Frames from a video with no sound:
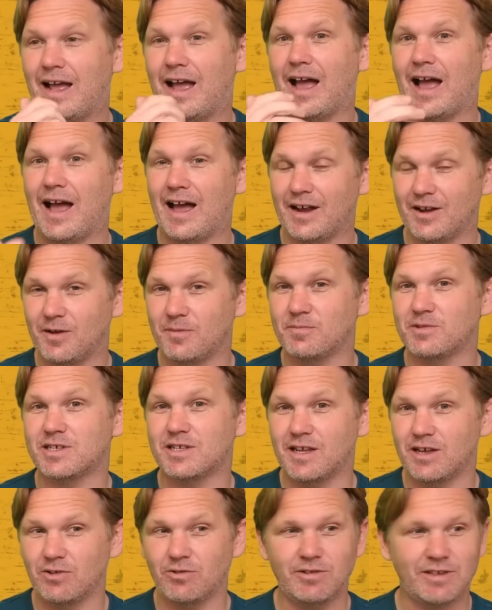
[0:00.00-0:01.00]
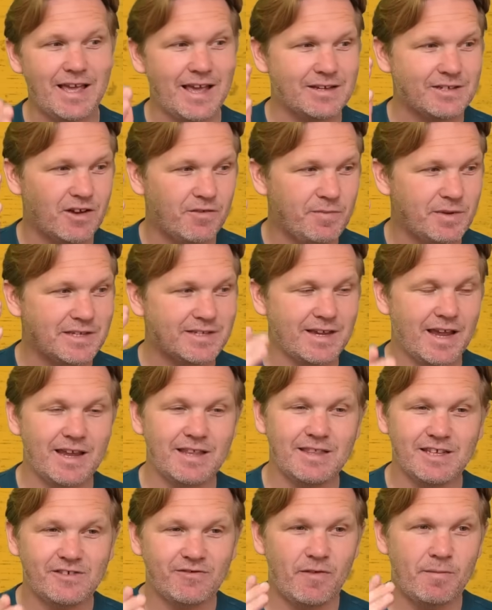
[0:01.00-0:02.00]
And I'm still, yes, I've been saying
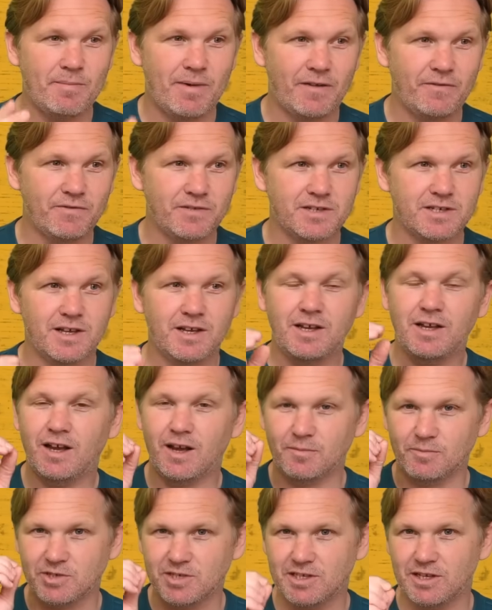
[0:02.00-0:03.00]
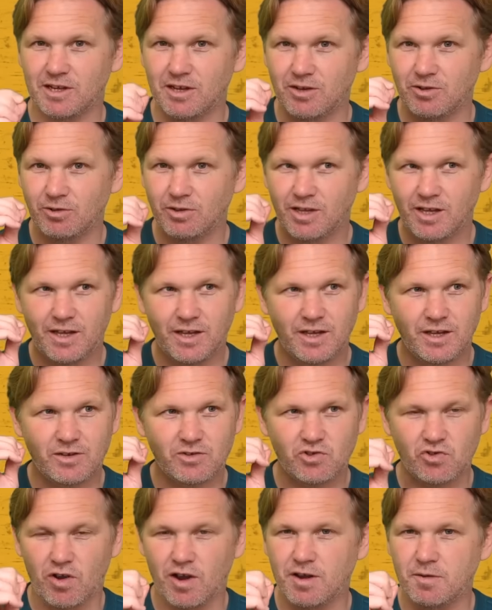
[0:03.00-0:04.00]
this for months, I'm still
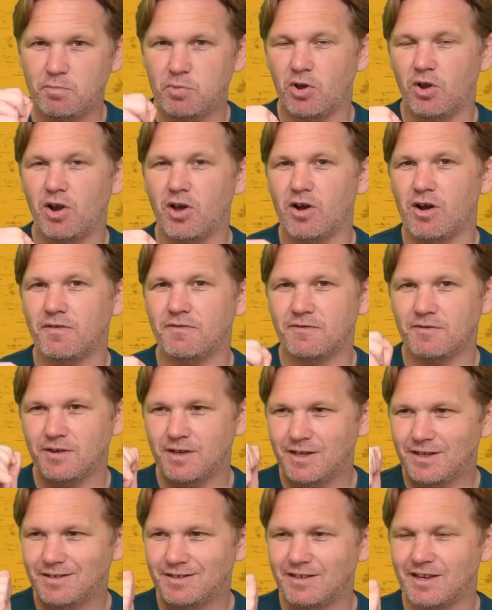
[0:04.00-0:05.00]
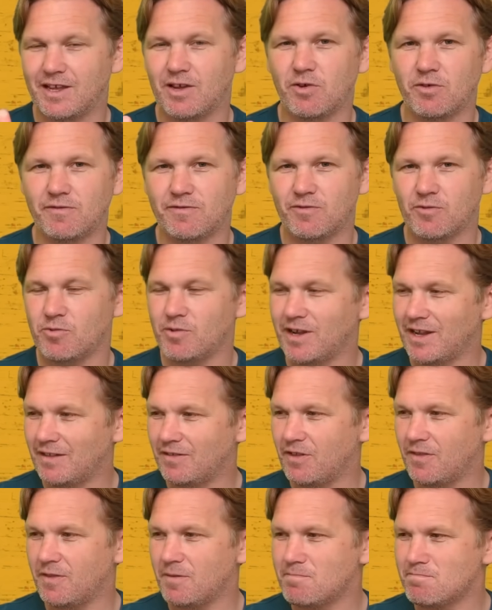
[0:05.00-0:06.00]
trying to pull off Dion Faree,
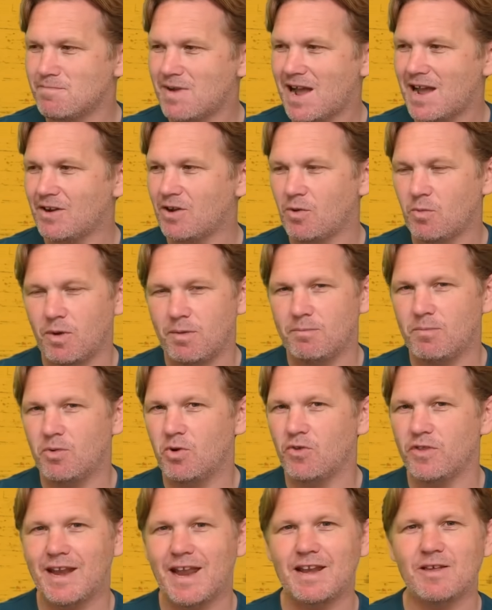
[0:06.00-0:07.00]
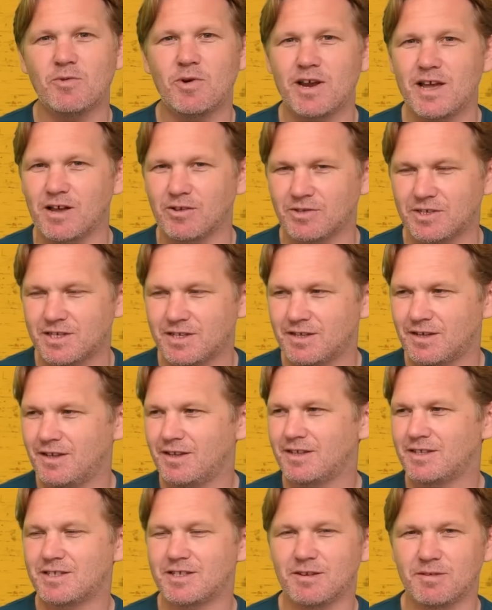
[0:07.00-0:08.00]
that the man I want more than anyone else
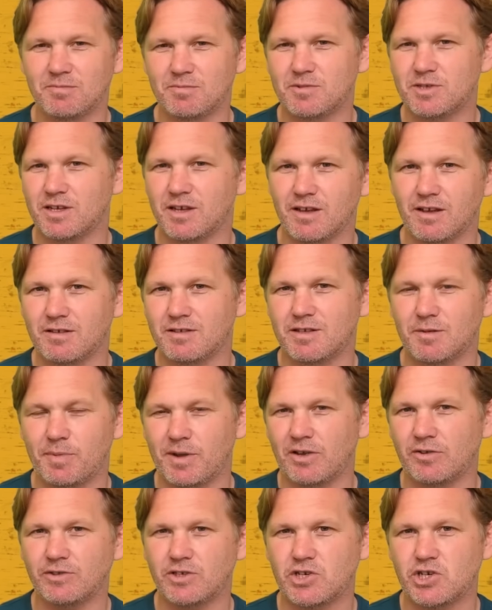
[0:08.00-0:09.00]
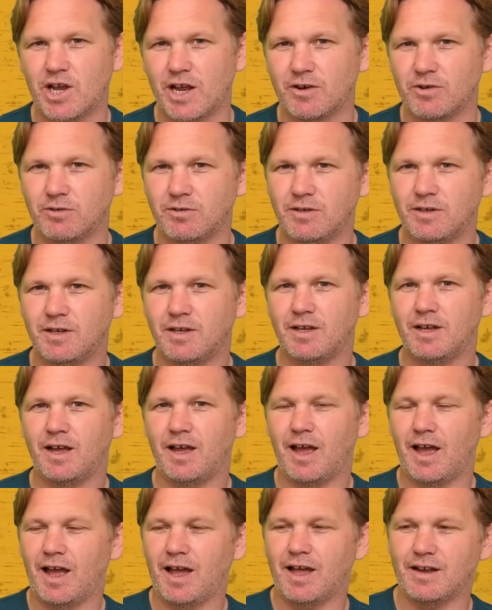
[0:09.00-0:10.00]
to be on the channel.
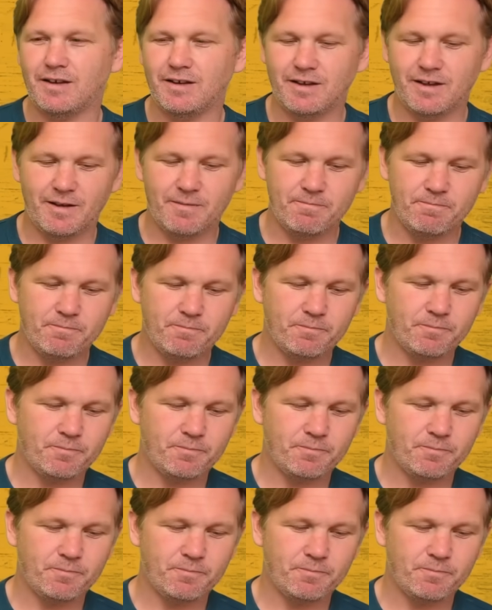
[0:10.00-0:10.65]
And I'm